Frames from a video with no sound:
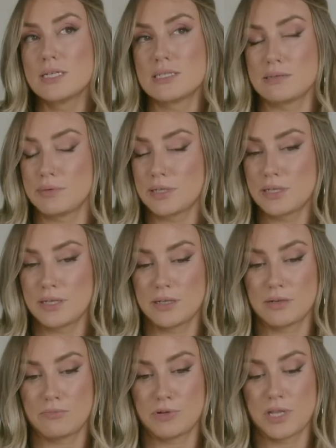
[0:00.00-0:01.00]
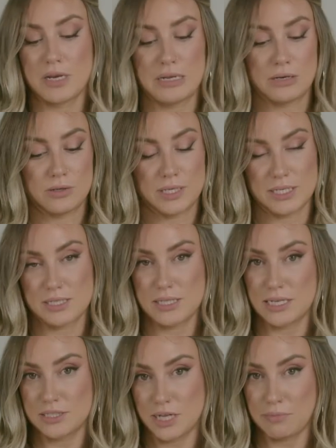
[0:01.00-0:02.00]
typically when the needle hits
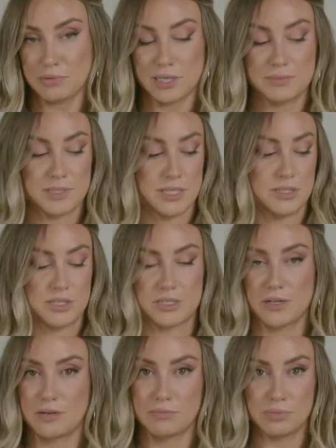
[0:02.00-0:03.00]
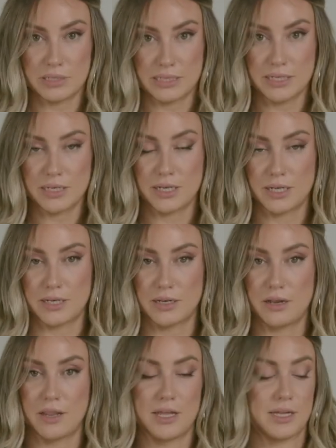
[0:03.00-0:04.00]
that chapped lips, it's just gonna bleed and
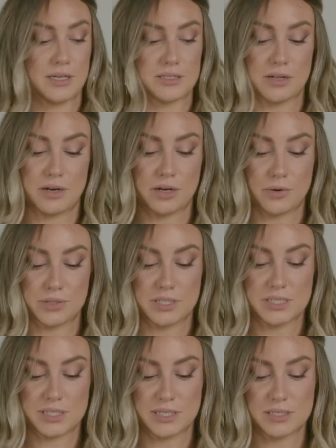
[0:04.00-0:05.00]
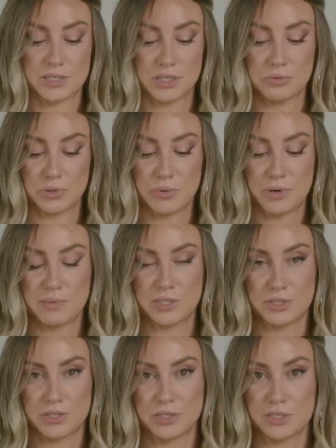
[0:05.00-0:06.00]
none of the ink is gonna go in the skin. So you really wanna make
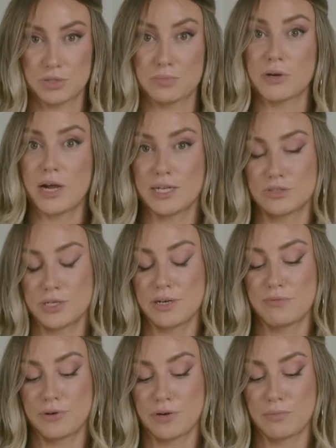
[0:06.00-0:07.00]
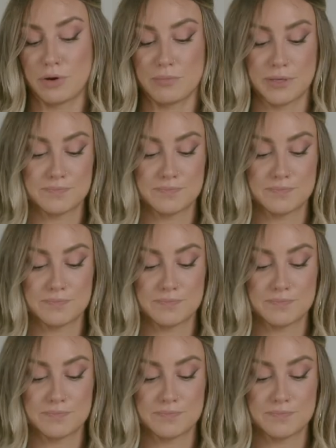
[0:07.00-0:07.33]
sure you're super hydrated for your appointment.